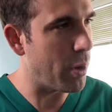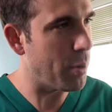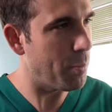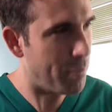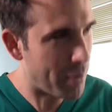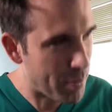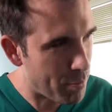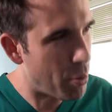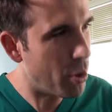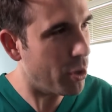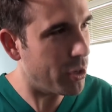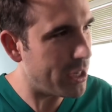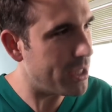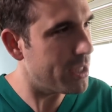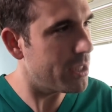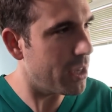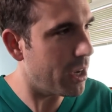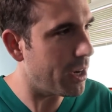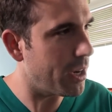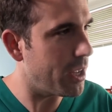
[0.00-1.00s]
one be put
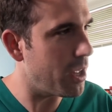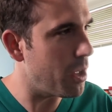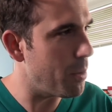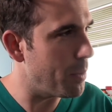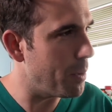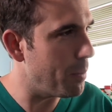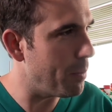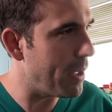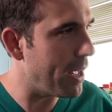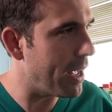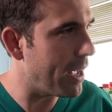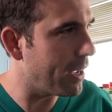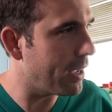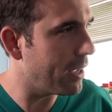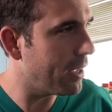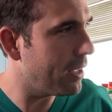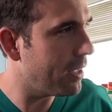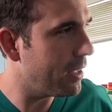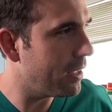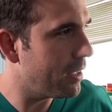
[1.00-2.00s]
inside a human being?
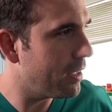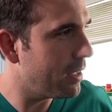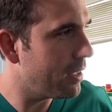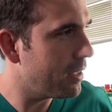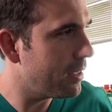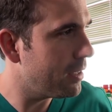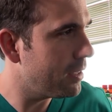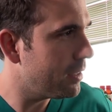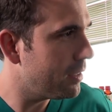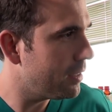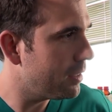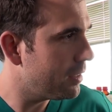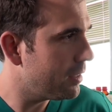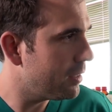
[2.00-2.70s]
Yes, it